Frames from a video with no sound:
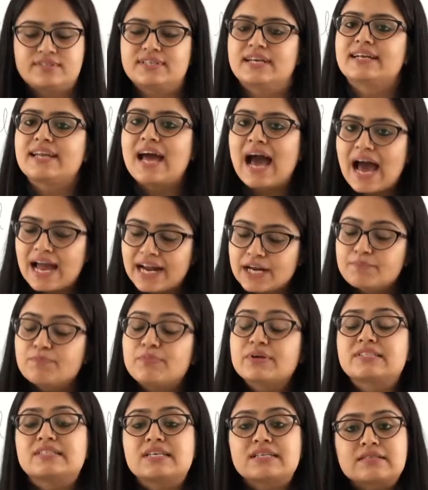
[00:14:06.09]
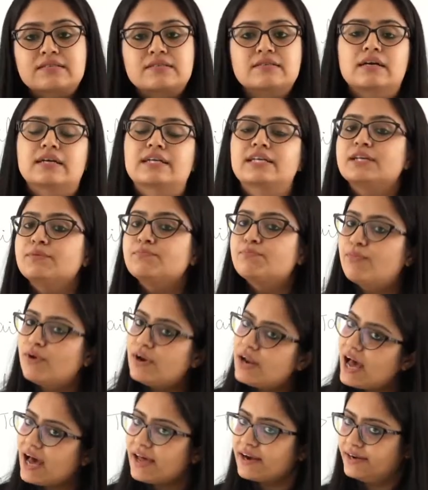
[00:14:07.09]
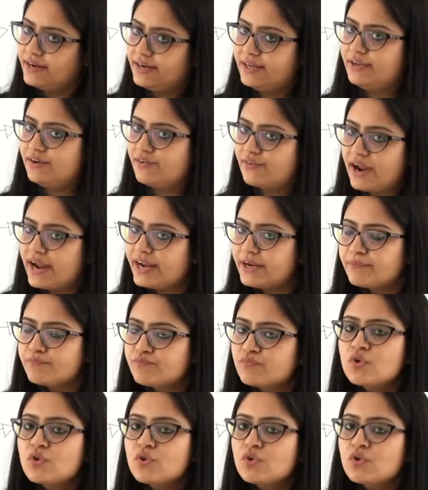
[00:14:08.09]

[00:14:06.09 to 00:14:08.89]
It possesses certain polarity, right?